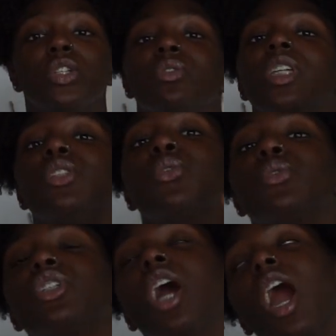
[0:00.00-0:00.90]
You
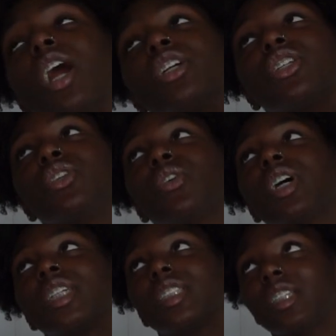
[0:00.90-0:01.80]
need to chunk
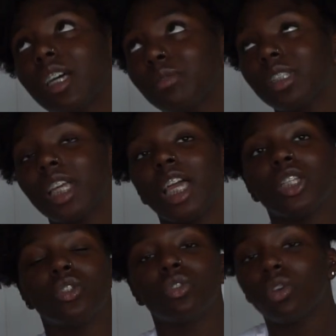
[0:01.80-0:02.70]
your assignments.
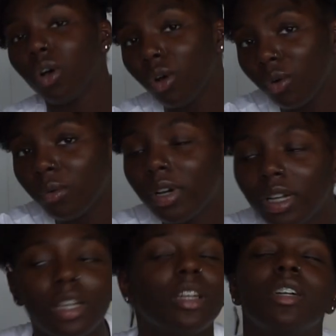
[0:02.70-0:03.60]
I
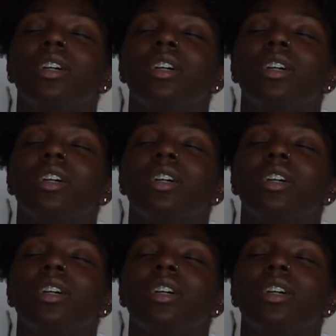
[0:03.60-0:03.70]
know